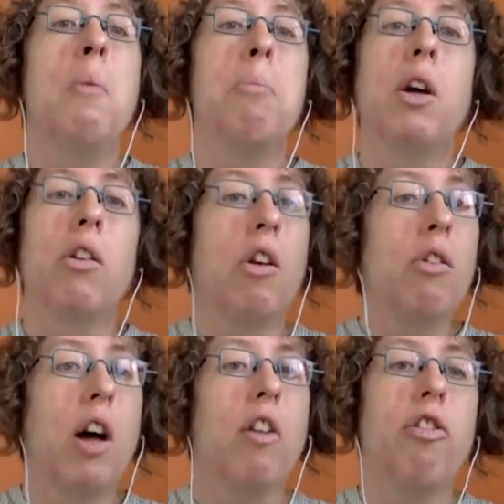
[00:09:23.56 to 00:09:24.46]
because those
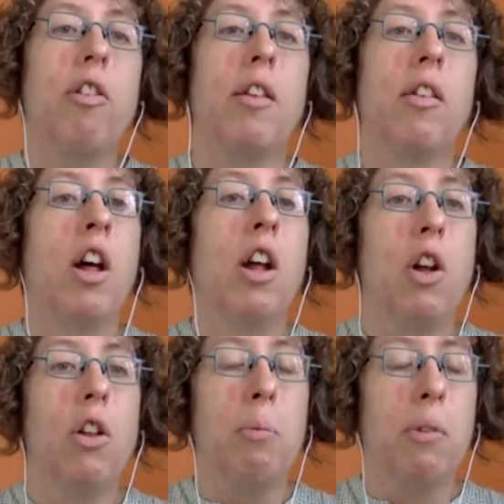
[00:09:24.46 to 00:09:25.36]
countries
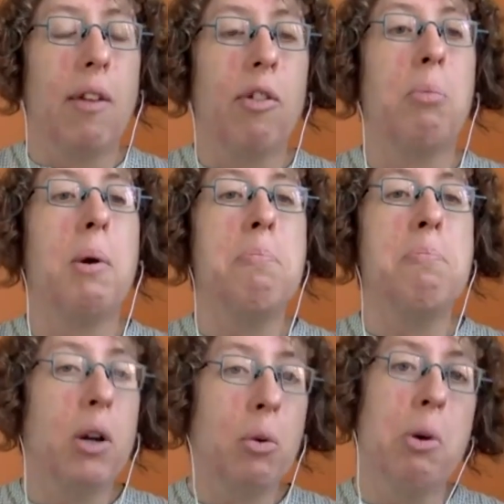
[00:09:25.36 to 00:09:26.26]
know themselves to be
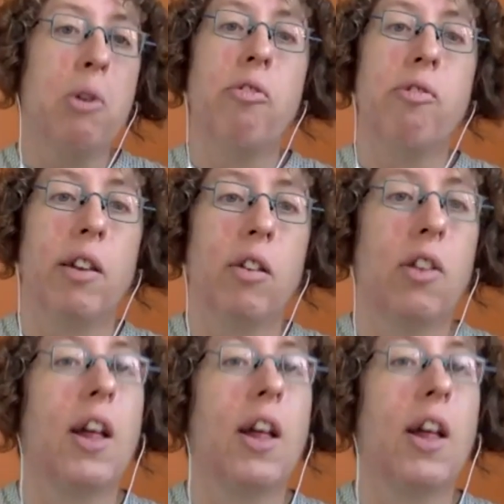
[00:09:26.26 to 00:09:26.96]
much more at risk.